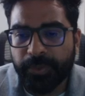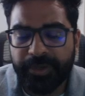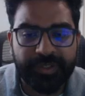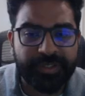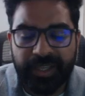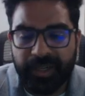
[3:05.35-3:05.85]
and
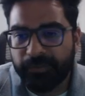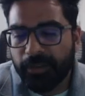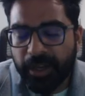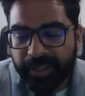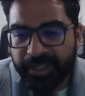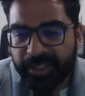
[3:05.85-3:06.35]
just kind of
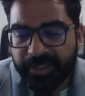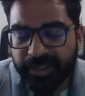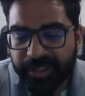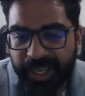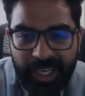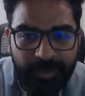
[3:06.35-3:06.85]
logging into the
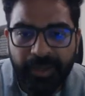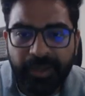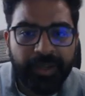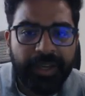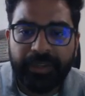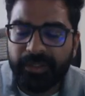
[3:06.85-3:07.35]
game
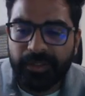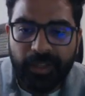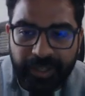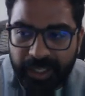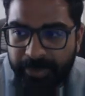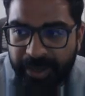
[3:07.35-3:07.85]
and then
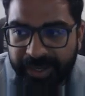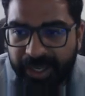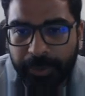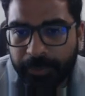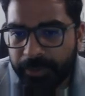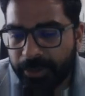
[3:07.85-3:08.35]
logging back
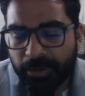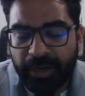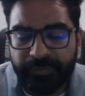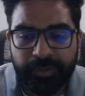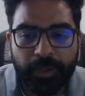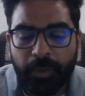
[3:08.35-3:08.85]
out. You don't have
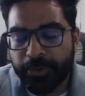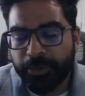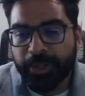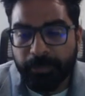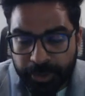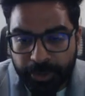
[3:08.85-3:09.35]
to go to your
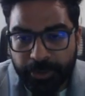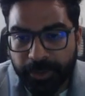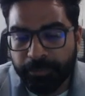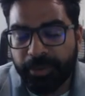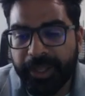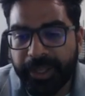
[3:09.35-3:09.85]
computer
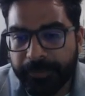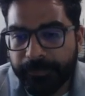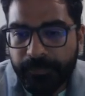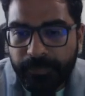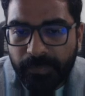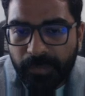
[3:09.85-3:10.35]
and play
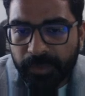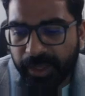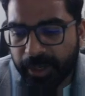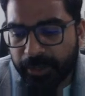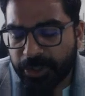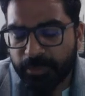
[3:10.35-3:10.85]

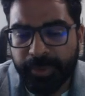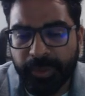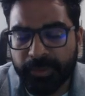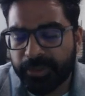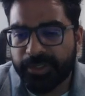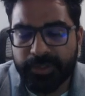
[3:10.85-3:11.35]
there. You should be able
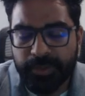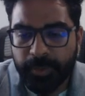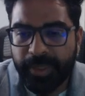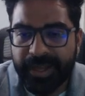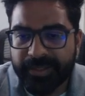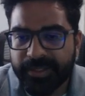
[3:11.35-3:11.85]
to just do
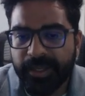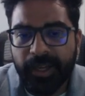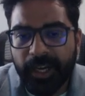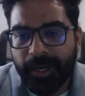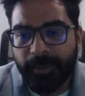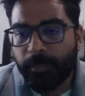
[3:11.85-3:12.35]
that
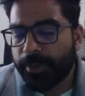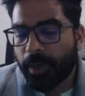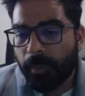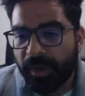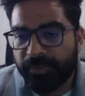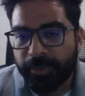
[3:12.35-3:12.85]
when you're
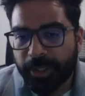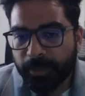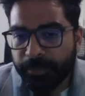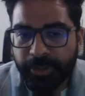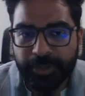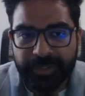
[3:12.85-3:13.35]
away from the
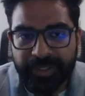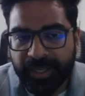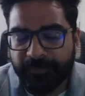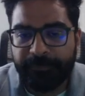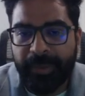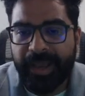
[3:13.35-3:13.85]
computer to kind
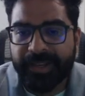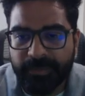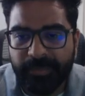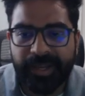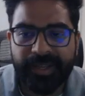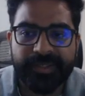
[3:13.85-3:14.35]
of
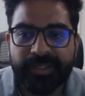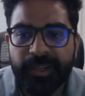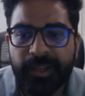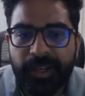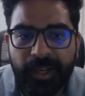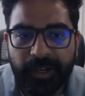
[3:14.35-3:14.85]
maximize
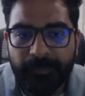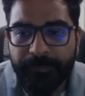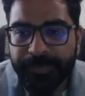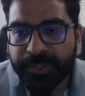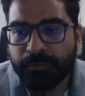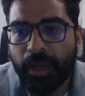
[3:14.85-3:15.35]

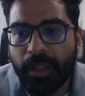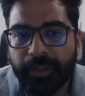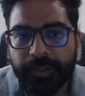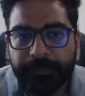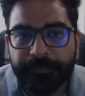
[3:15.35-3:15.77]
this relic.